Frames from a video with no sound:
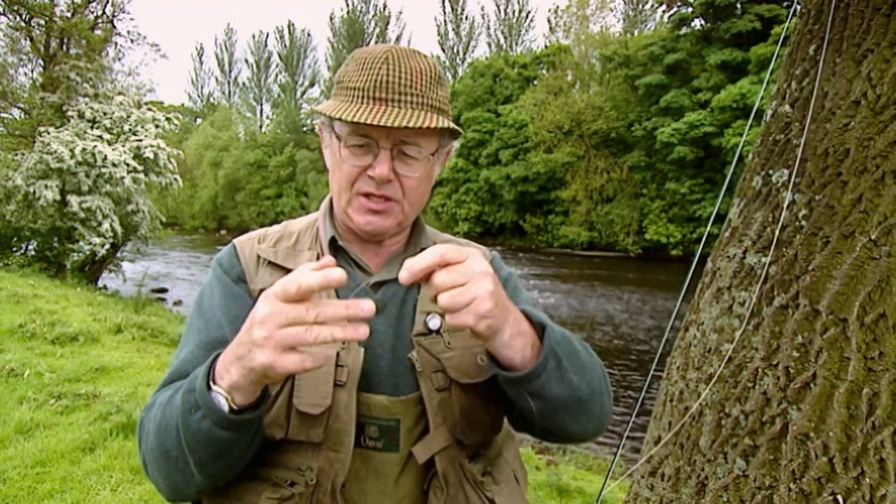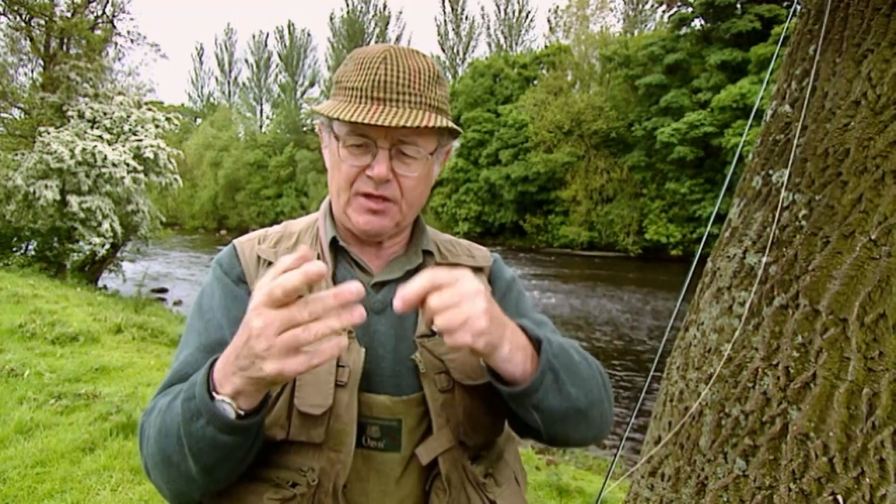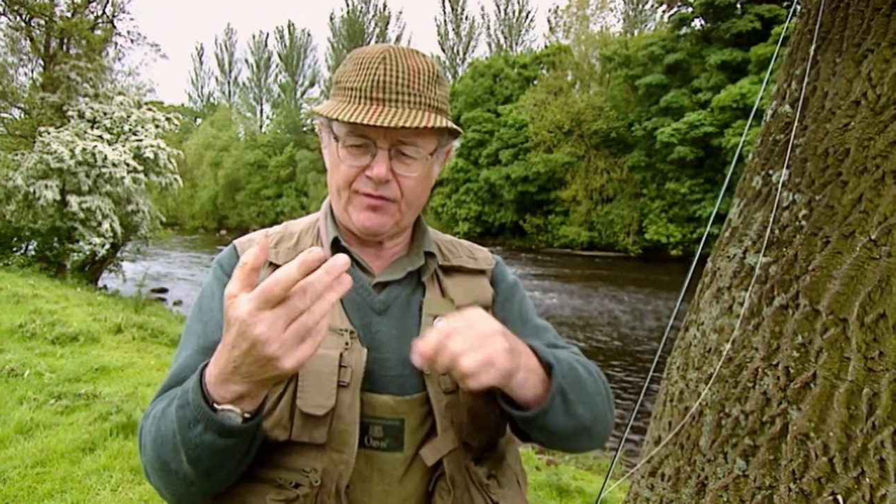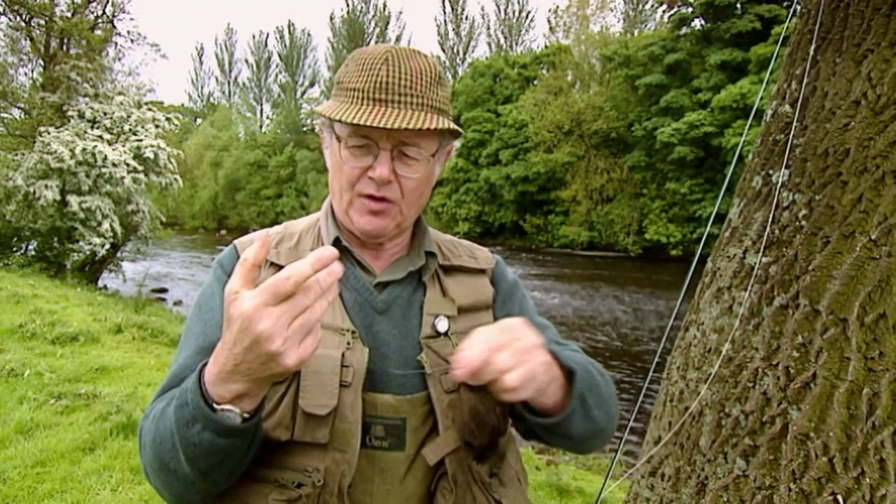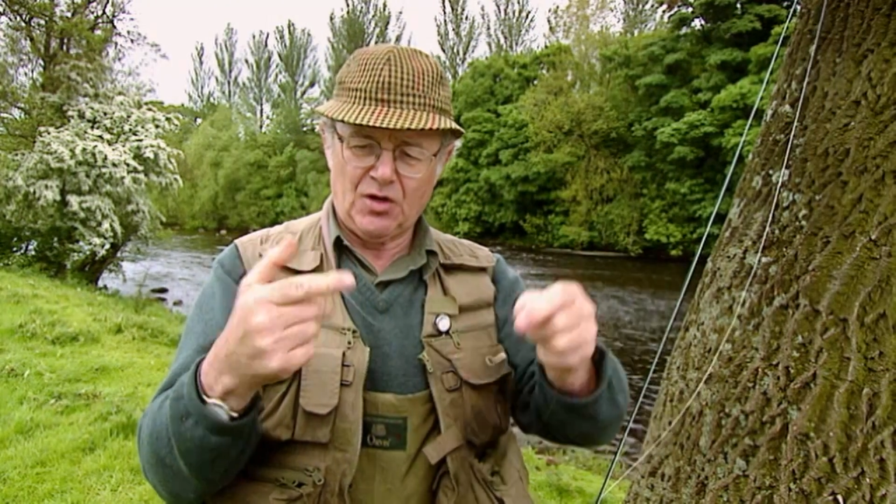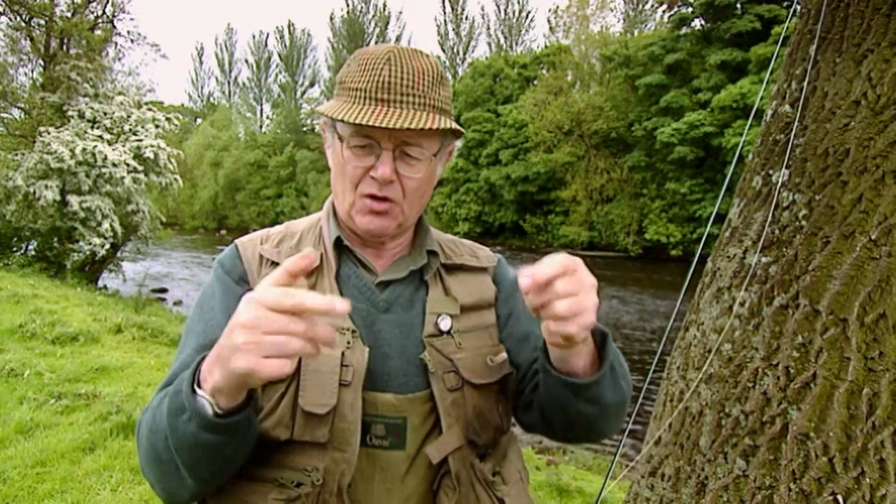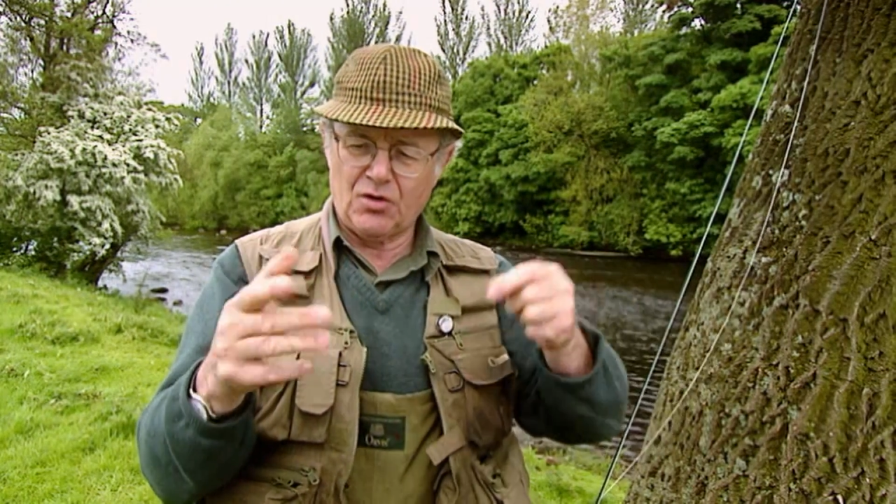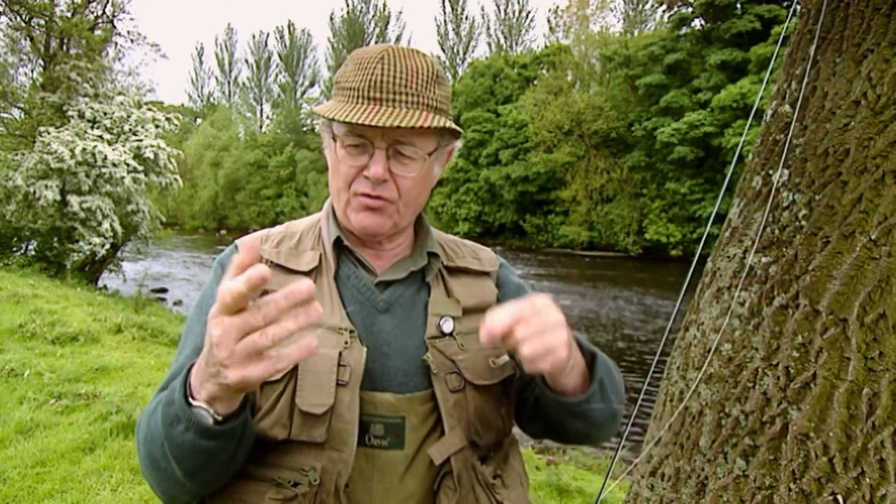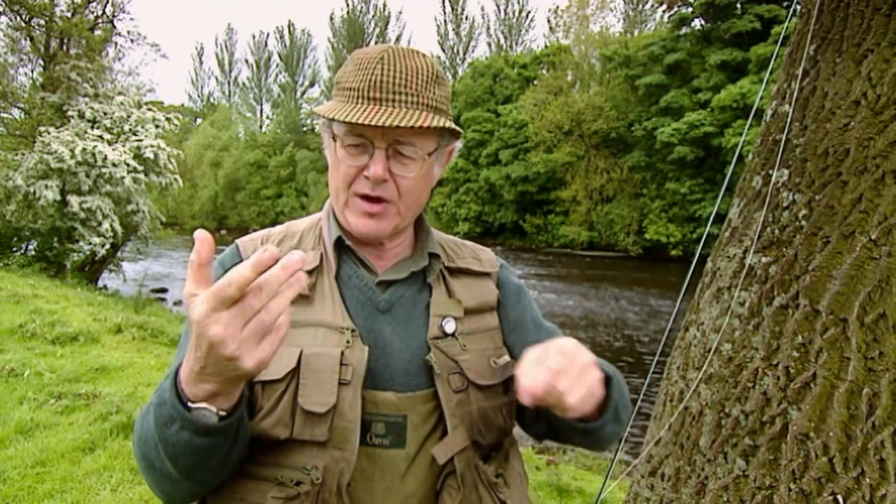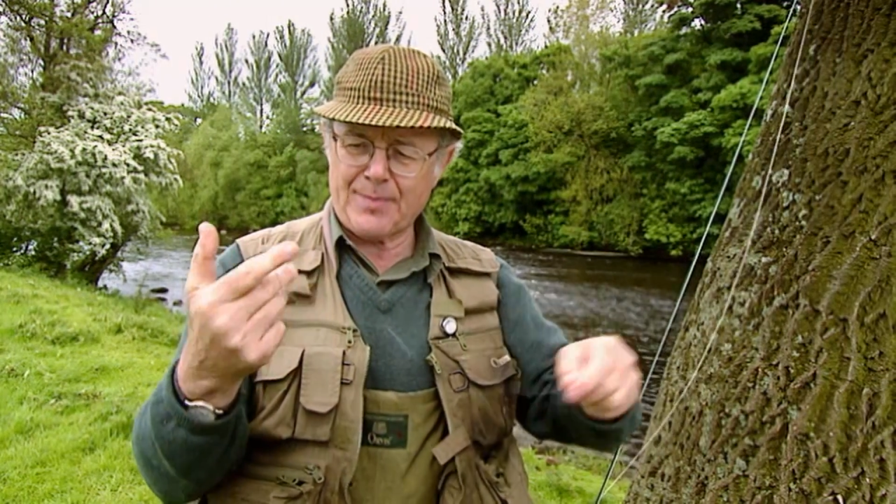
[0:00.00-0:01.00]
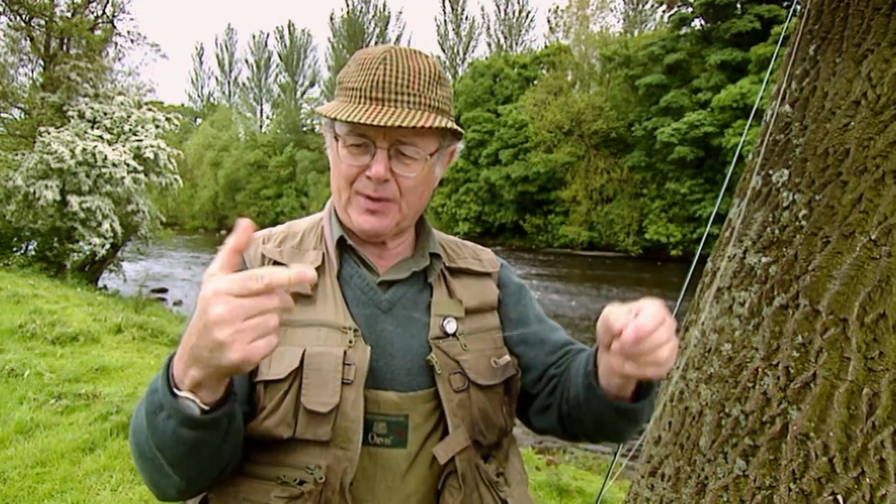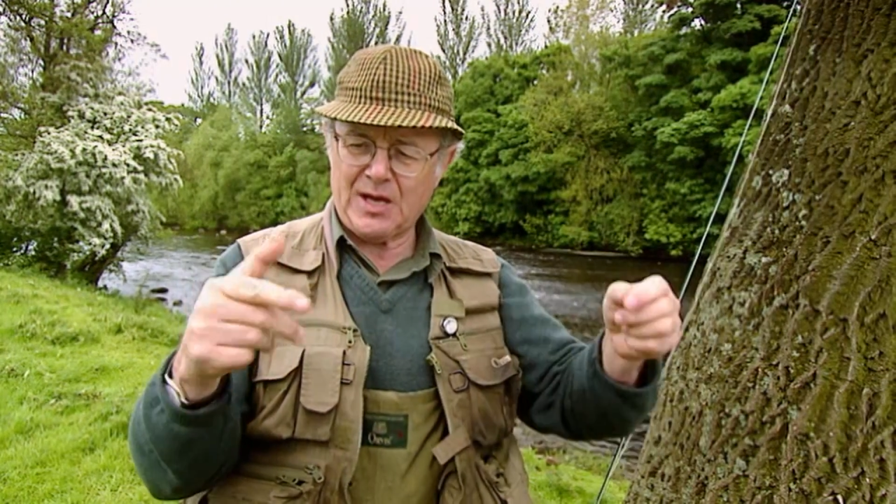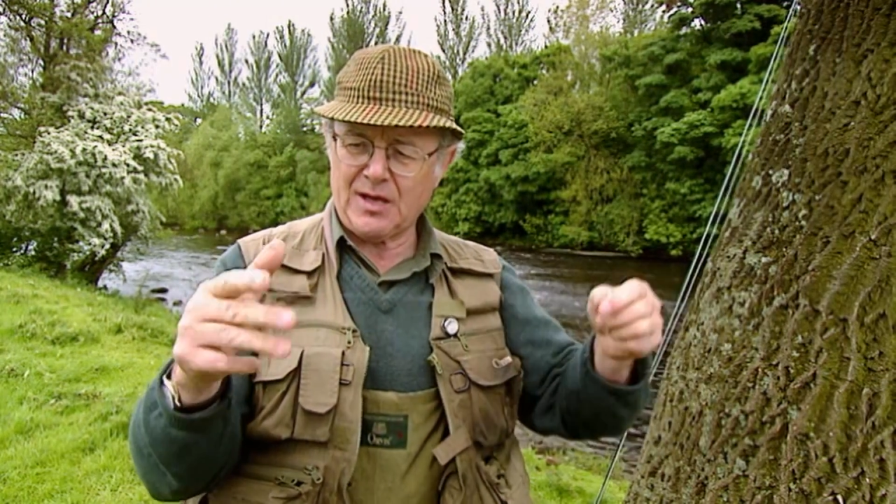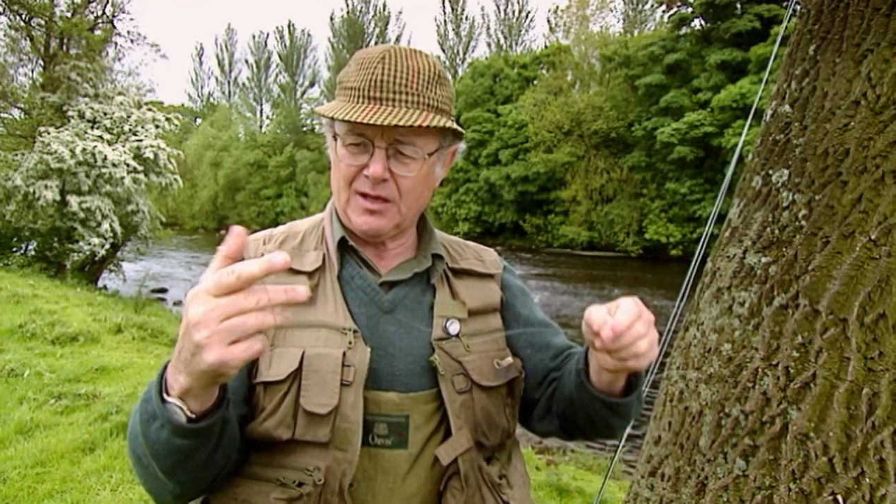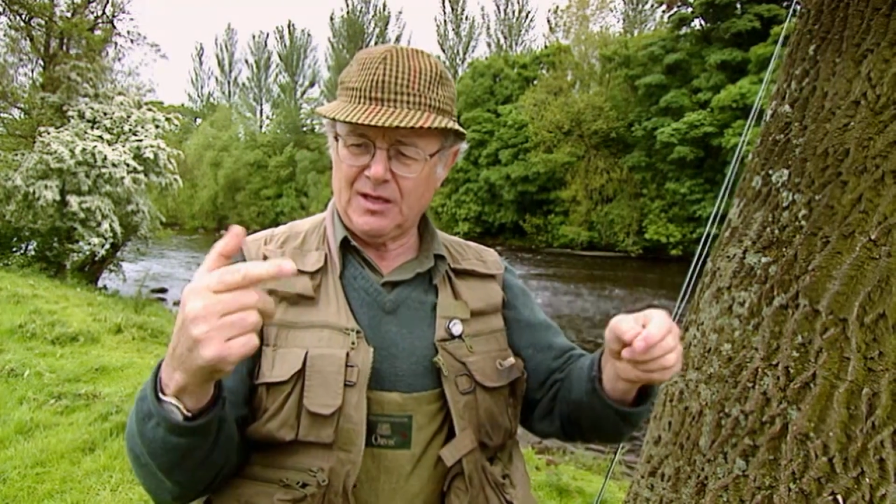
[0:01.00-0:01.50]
of unwrapping it